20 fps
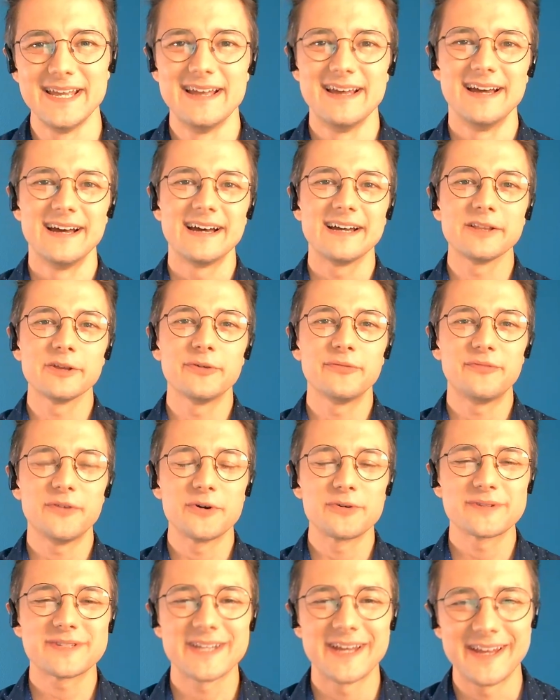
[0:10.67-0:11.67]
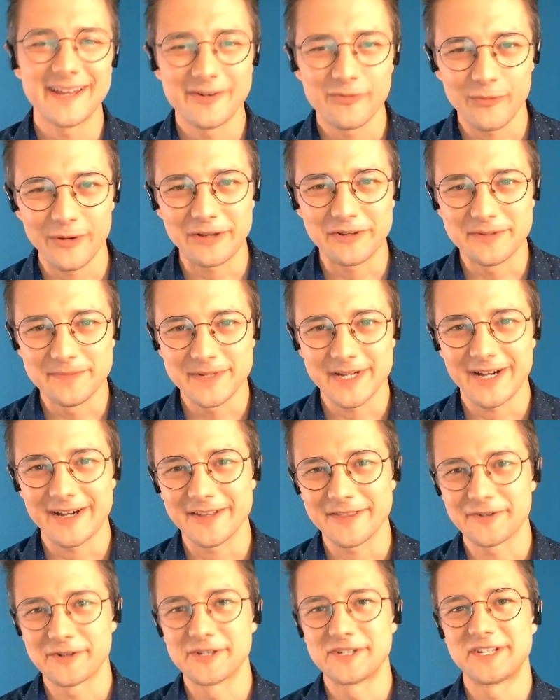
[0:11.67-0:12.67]
Hello, folks, and welcome to
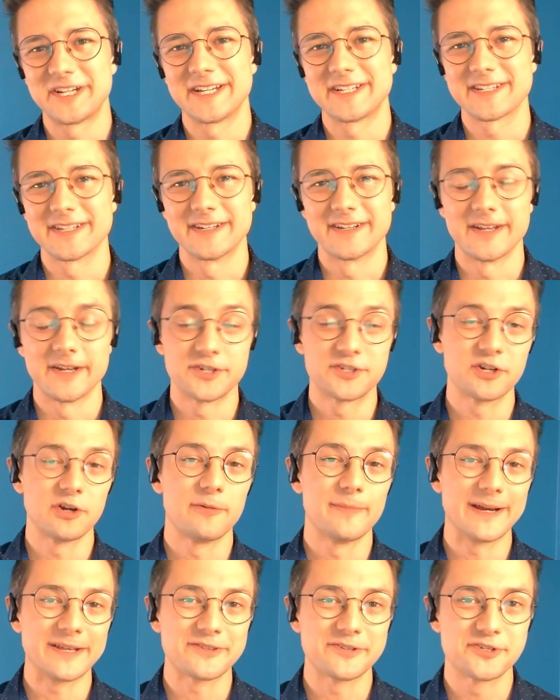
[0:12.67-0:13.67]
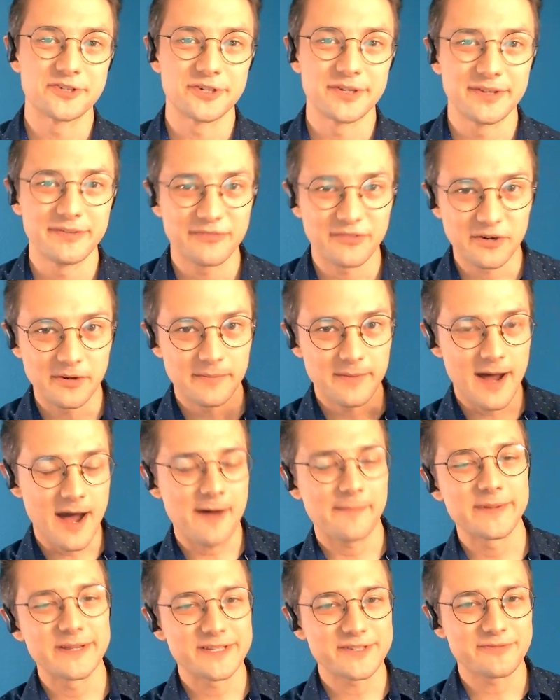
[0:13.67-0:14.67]
Author Adjacent, a show about the journey from
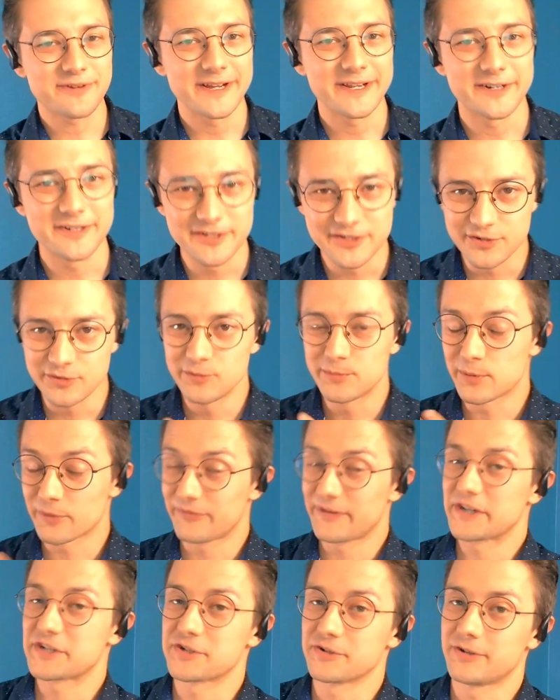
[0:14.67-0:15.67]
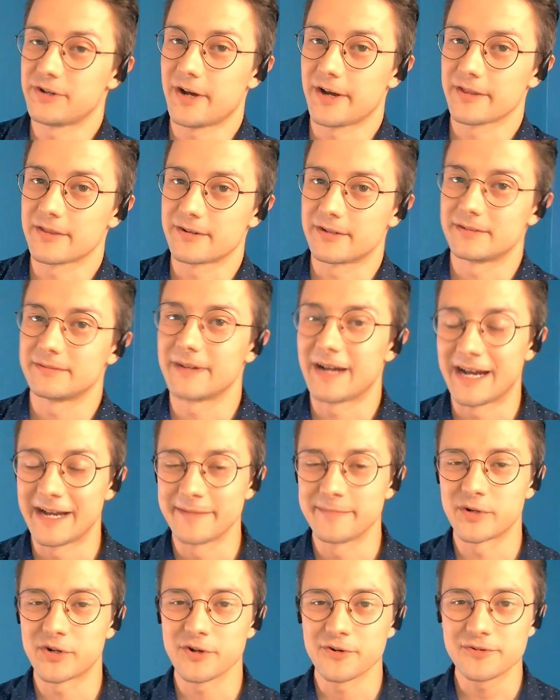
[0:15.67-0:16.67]
hobbyist writer to professional author.
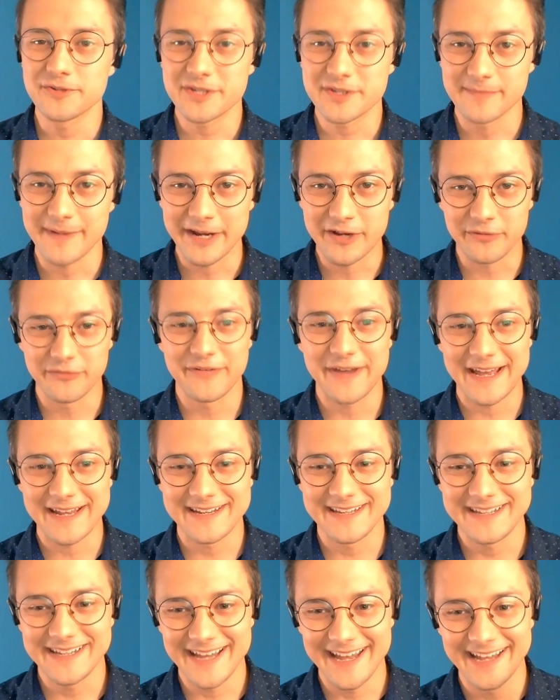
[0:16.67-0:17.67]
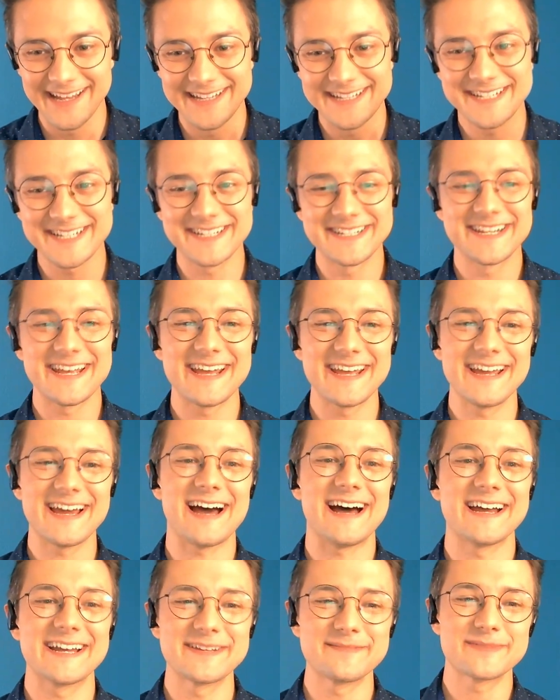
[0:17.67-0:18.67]
I'm your host, Michael Vadney, and today
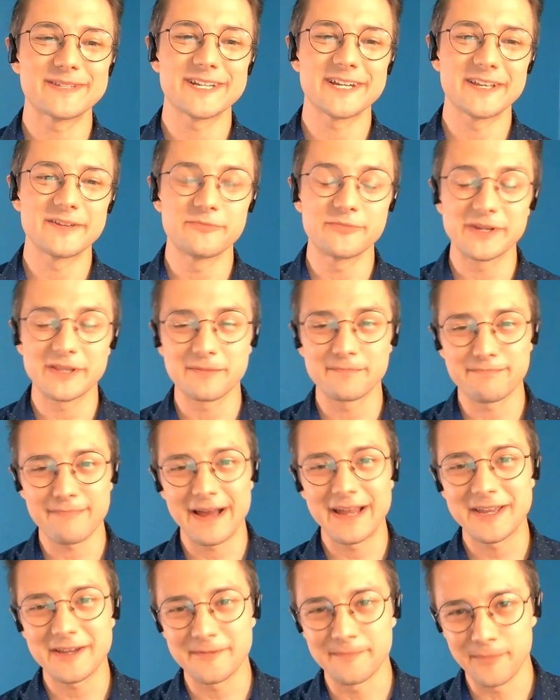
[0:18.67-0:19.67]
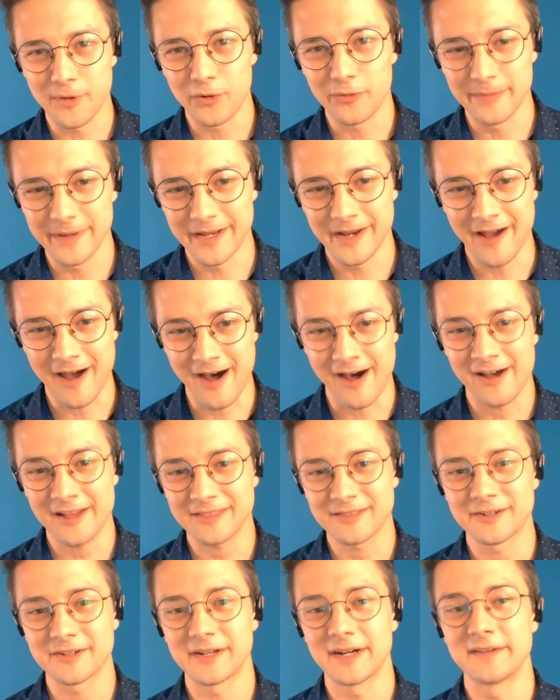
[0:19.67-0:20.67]
I am sitting with Mike Mollman,
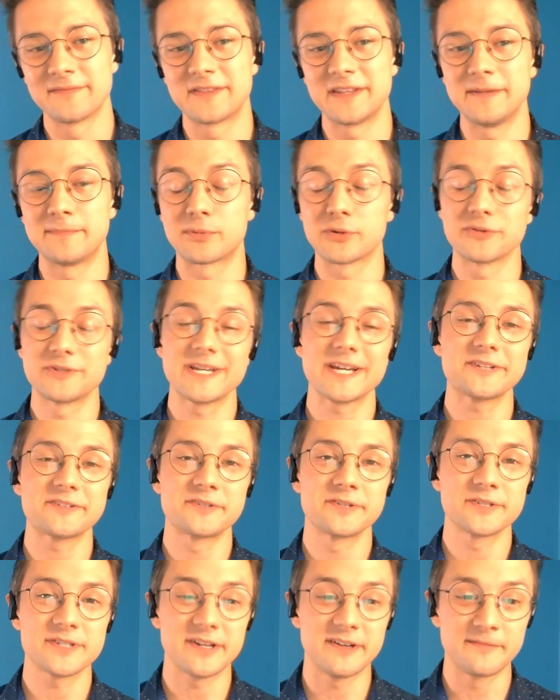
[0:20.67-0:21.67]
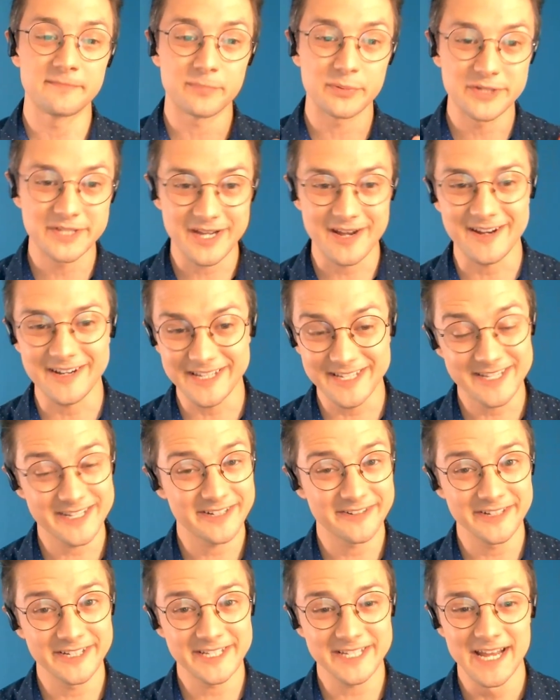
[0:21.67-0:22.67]
author of the Protectors of Protani
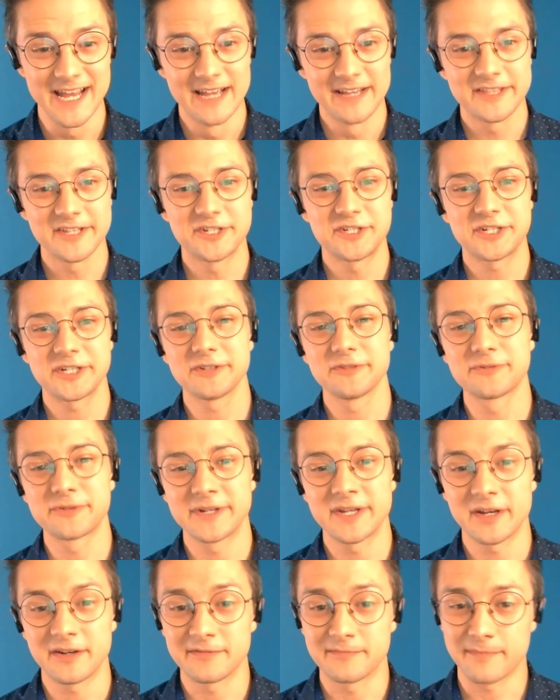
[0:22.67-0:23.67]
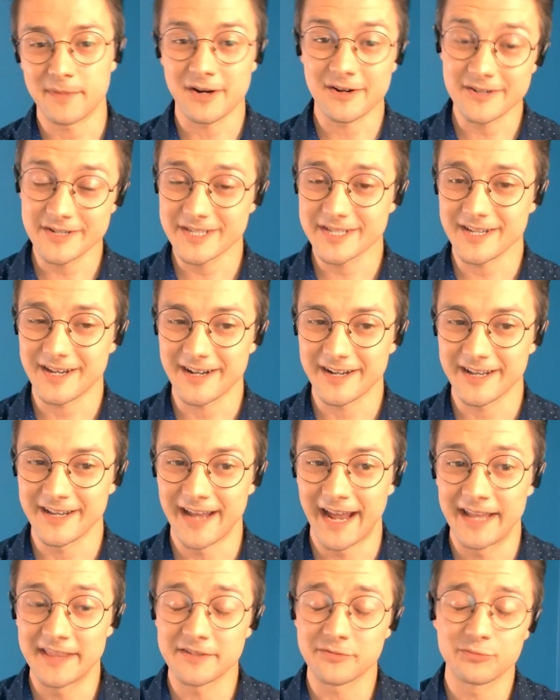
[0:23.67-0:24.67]
series, the Children of Mars
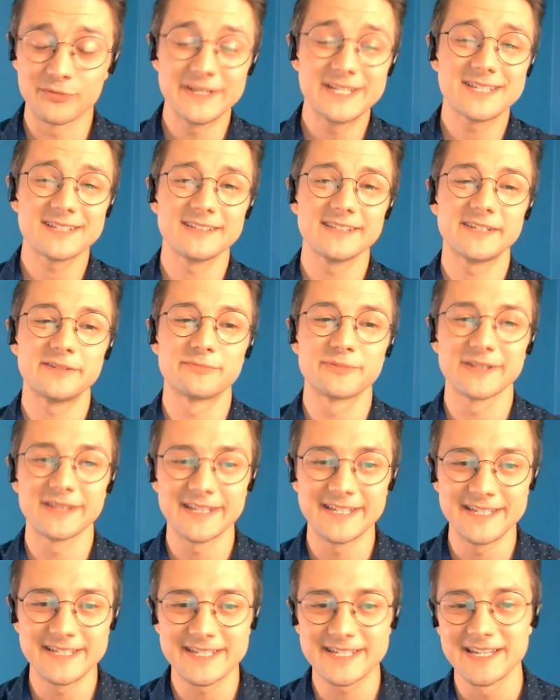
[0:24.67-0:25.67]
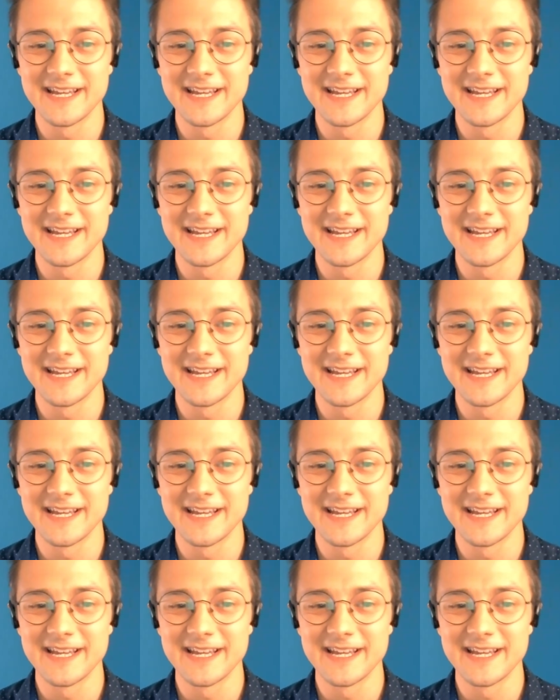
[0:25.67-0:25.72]
saga, and the recently released